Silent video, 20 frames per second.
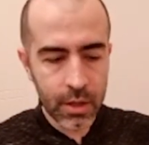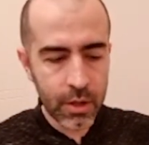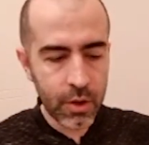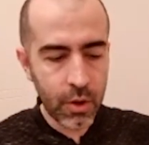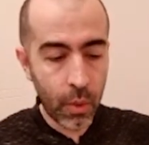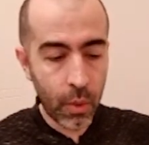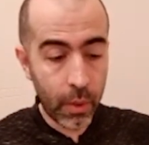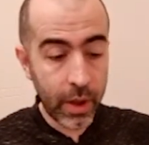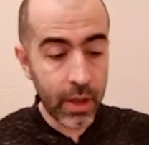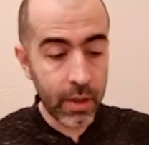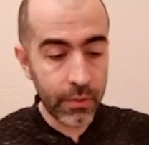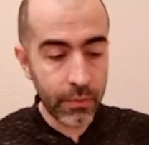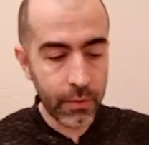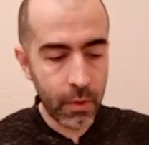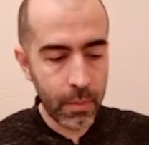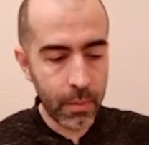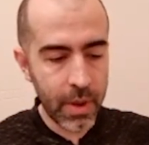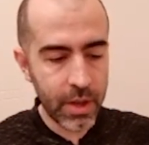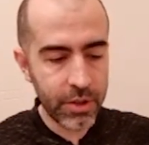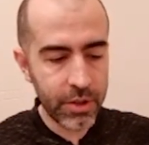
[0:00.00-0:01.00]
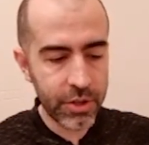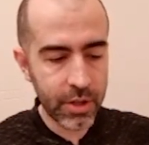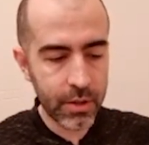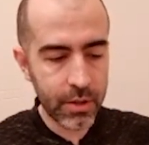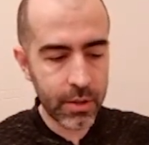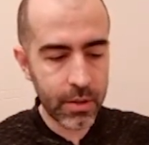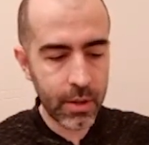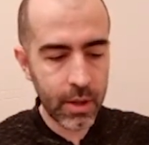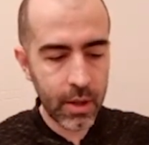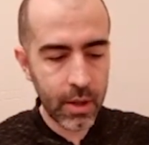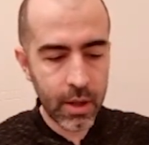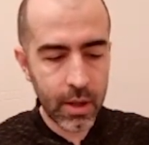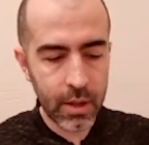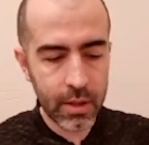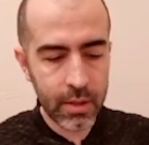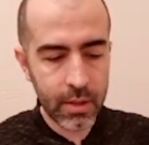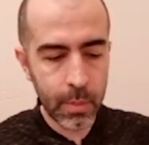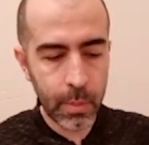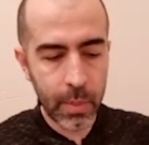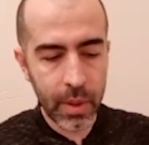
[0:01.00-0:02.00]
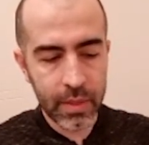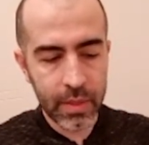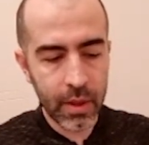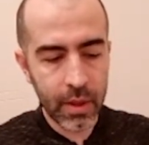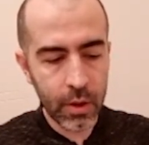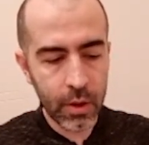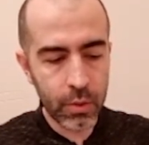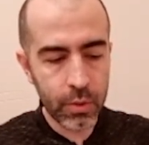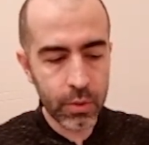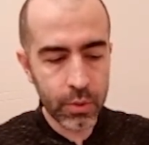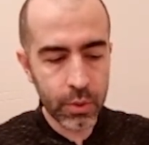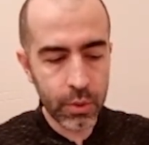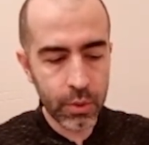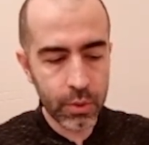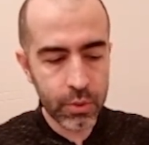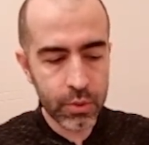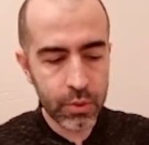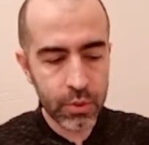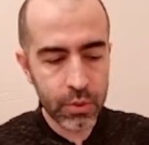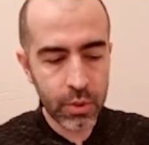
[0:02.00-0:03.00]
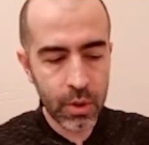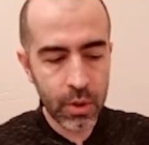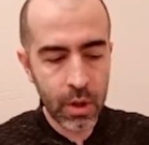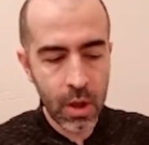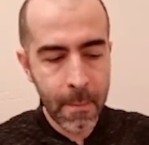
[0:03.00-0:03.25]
correct information, and depending on those